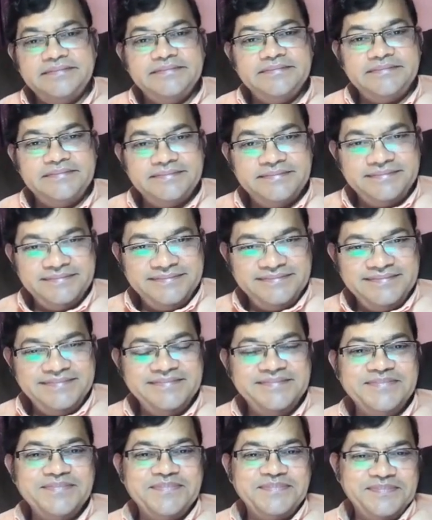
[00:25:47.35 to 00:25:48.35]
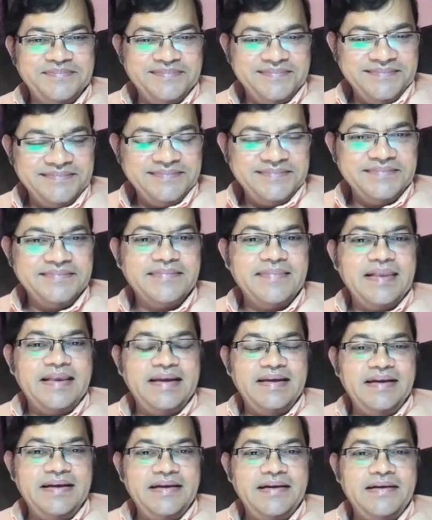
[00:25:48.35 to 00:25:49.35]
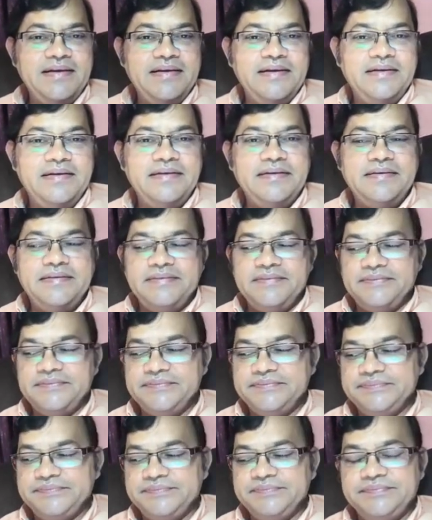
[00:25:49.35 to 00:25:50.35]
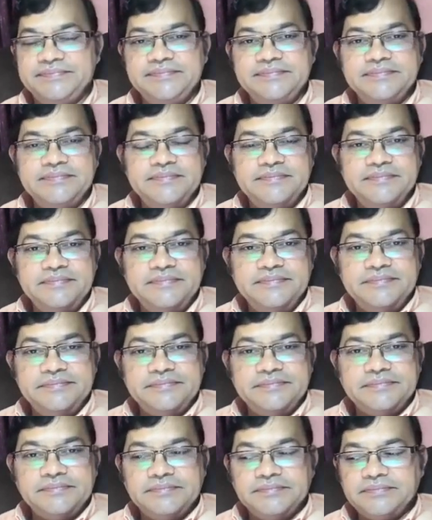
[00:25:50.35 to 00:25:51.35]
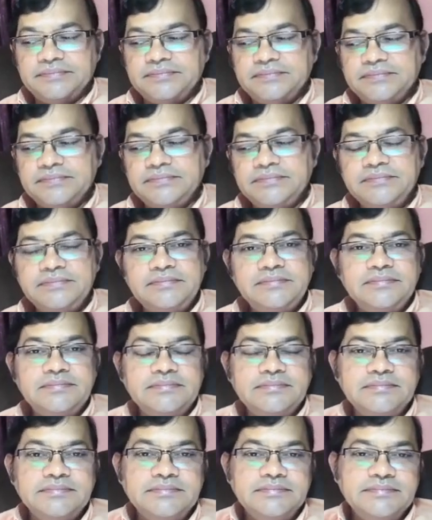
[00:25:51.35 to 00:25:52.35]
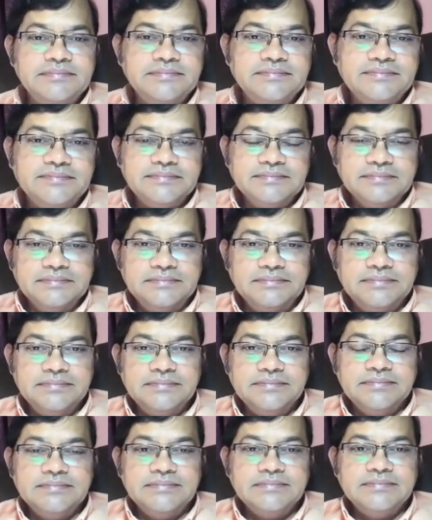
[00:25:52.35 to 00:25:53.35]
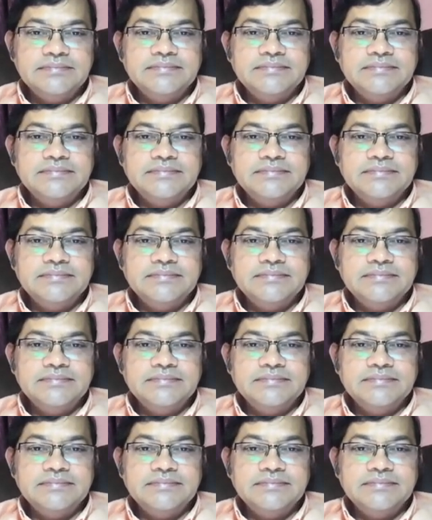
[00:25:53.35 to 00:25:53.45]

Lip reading: (silent)